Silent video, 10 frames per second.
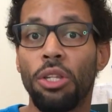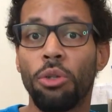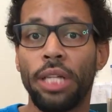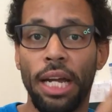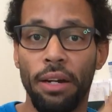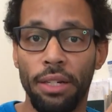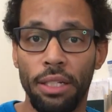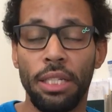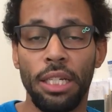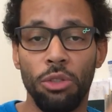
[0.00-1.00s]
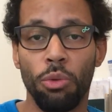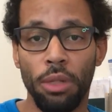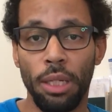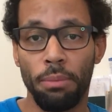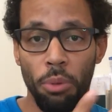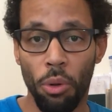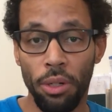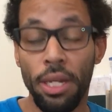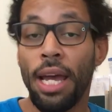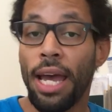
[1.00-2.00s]
in those areas is really
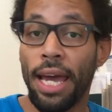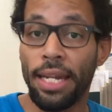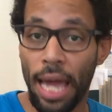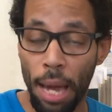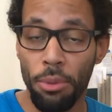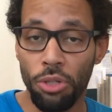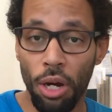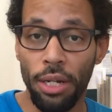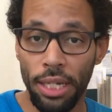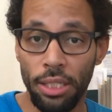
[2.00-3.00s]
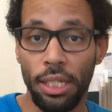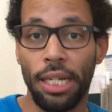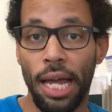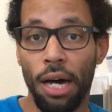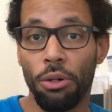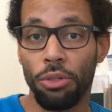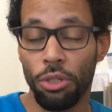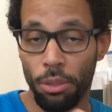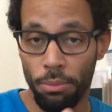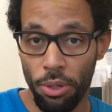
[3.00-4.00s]
important. And Amazon is a cloud
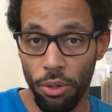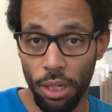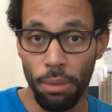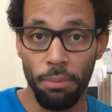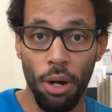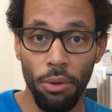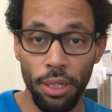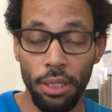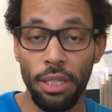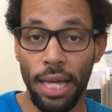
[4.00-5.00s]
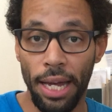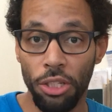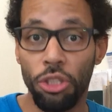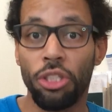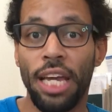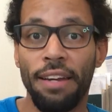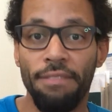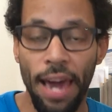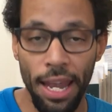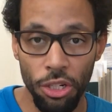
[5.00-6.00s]
computing component that you should take
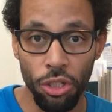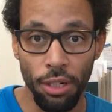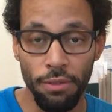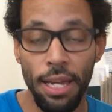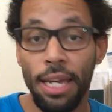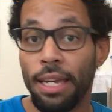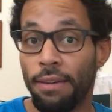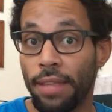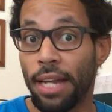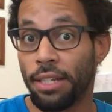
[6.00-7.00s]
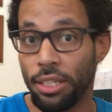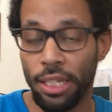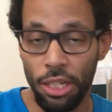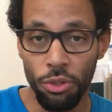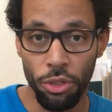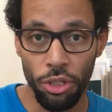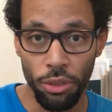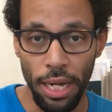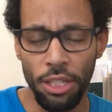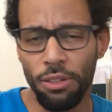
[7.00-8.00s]
advantage of if that does interest you
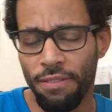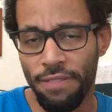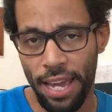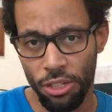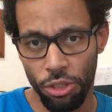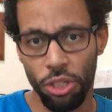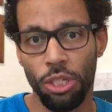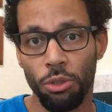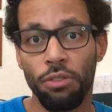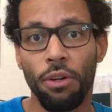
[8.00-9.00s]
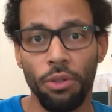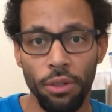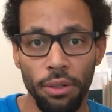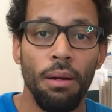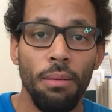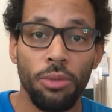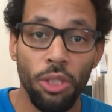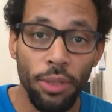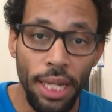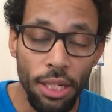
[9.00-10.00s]
and to advance your skills further.
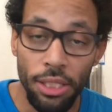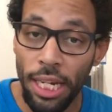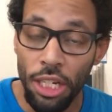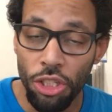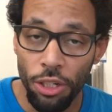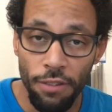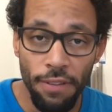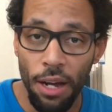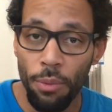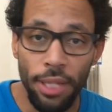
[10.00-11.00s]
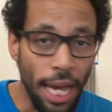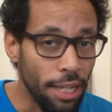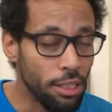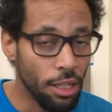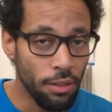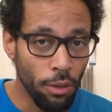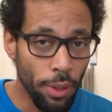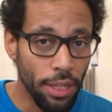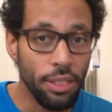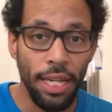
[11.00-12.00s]
So yes, getting certified with
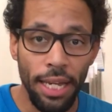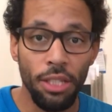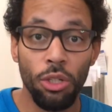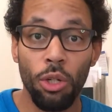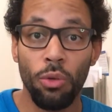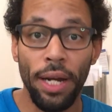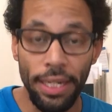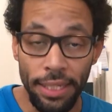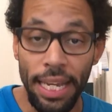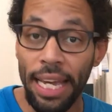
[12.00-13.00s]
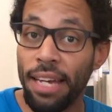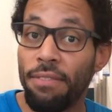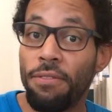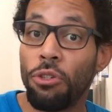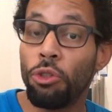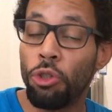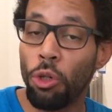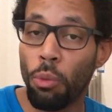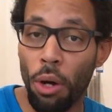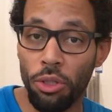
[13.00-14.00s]
AWS is great if you do
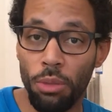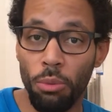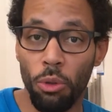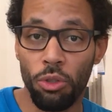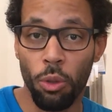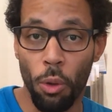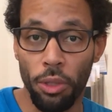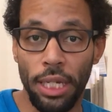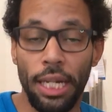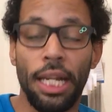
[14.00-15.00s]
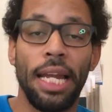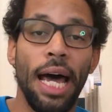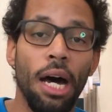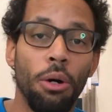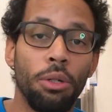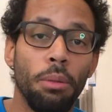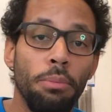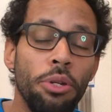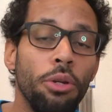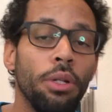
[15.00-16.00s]
want to move towards a cloud
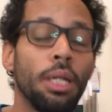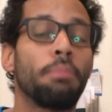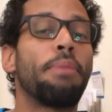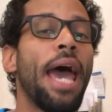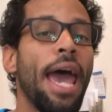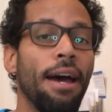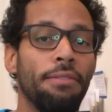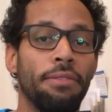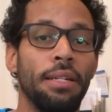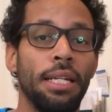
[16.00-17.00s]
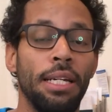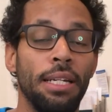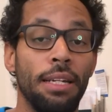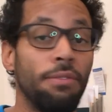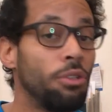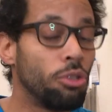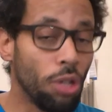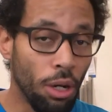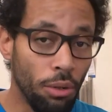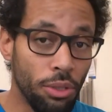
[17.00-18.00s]
computing path. If you
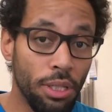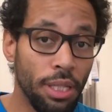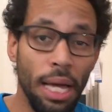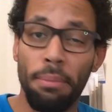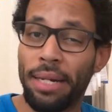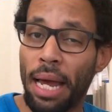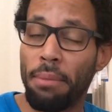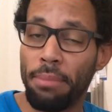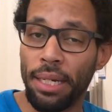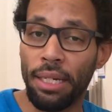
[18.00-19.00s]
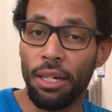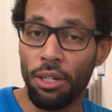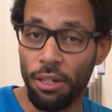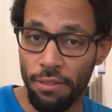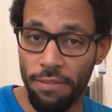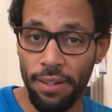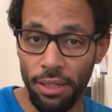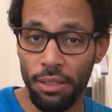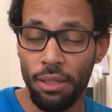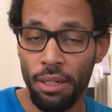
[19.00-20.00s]
don't, then that might not be a good
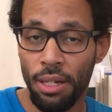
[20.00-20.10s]
fit